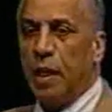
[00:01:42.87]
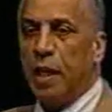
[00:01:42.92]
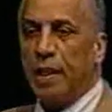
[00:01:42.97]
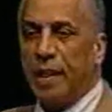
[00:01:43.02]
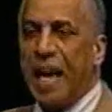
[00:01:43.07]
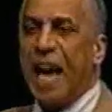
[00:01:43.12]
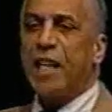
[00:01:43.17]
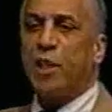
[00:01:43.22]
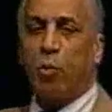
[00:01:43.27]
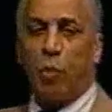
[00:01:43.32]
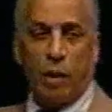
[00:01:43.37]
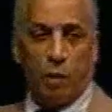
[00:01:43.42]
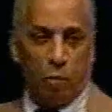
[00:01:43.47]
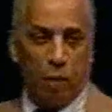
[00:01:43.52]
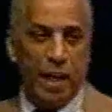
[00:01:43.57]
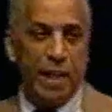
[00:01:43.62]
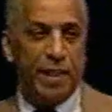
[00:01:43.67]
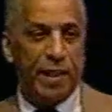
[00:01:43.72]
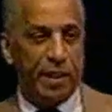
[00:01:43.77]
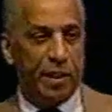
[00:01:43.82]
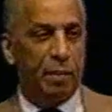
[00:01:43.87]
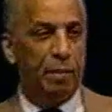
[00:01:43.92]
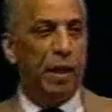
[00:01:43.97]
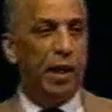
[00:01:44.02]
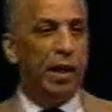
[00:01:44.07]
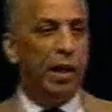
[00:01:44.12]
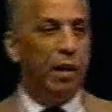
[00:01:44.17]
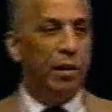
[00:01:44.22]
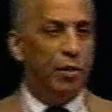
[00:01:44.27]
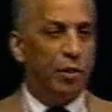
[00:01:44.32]
That's what racism
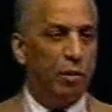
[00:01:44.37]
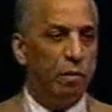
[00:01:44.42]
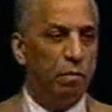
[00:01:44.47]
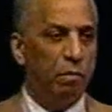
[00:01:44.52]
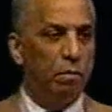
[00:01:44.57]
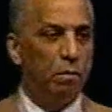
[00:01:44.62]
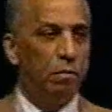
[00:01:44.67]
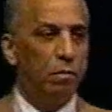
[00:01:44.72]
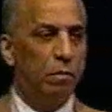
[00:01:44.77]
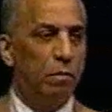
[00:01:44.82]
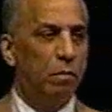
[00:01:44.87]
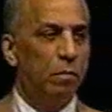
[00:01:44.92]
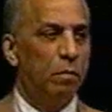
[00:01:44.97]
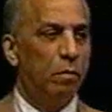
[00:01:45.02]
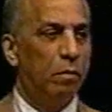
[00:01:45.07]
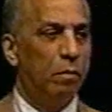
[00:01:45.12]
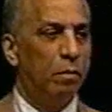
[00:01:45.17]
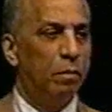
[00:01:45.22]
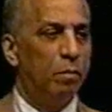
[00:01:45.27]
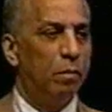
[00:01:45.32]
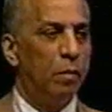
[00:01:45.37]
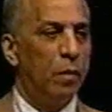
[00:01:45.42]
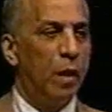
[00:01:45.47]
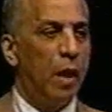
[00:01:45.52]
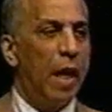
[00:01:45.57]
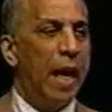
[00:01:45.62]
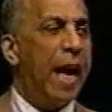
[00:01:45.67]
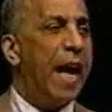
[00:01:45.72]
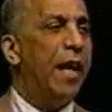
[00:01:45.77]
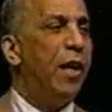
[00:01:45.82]
is.
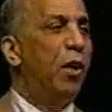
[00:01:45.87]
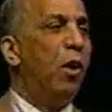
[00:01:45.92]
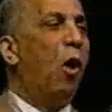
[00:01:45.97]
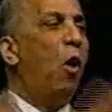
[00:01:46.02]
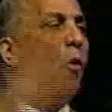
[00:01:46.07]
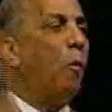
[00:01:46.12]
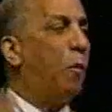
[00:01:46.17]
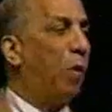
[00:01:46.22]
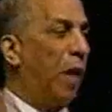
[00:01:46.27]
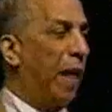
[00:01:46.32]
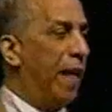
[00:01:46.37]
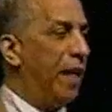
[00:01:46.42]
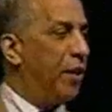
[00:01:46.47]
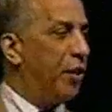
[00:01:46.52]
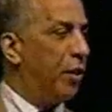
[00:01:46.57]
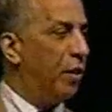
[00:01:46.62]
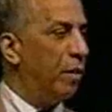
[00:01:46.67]
And no place